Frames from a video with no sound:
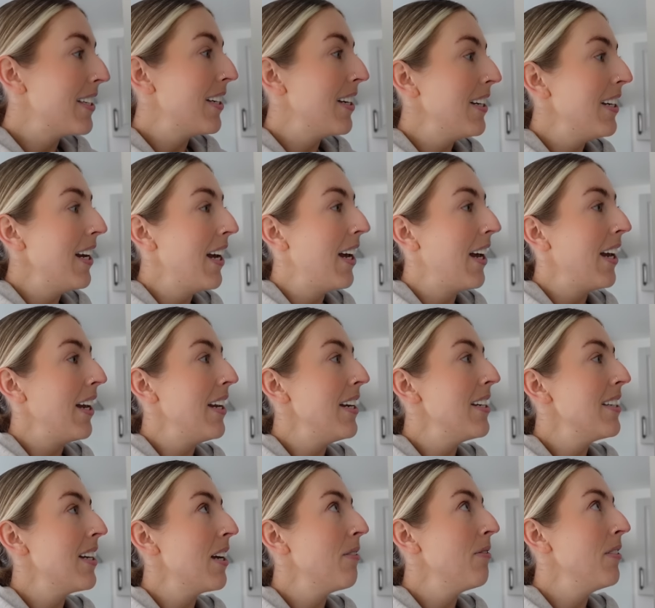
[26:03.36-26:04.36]
So yeah,
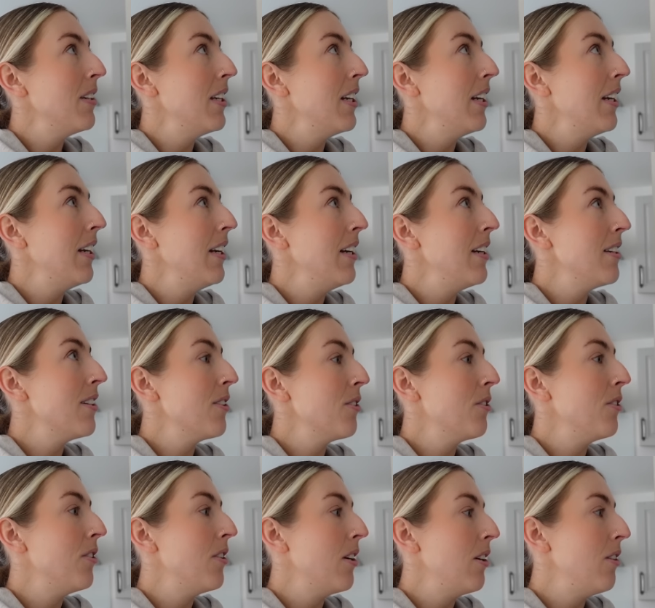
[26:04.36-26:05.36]
he's definitely
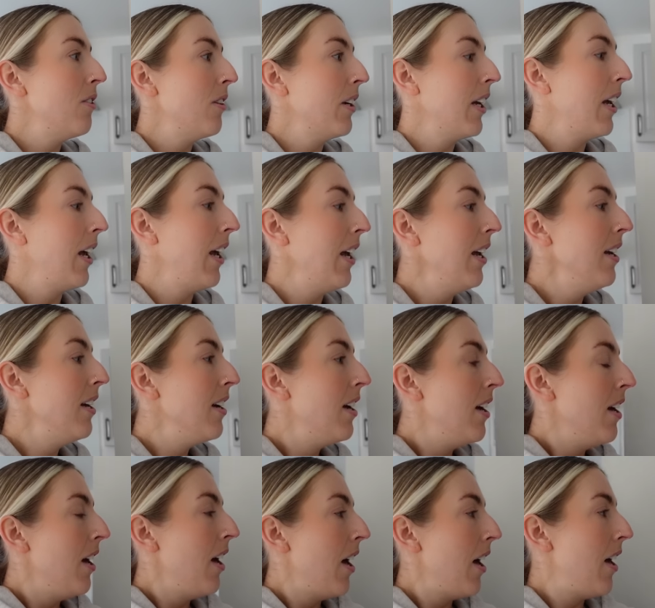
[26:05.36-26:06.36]
scored lucky.
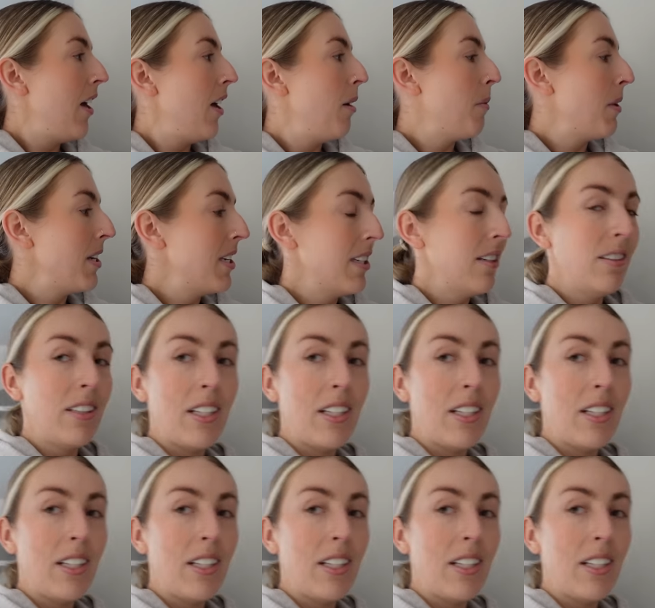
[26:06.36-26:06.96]
Um, I still